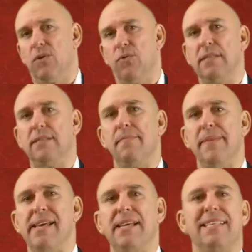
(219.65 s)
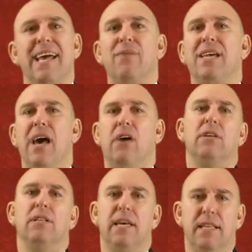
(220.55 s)
The reason being is that we
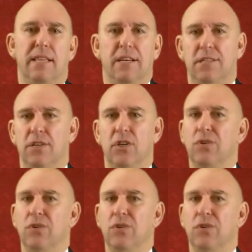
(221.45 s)
calculated this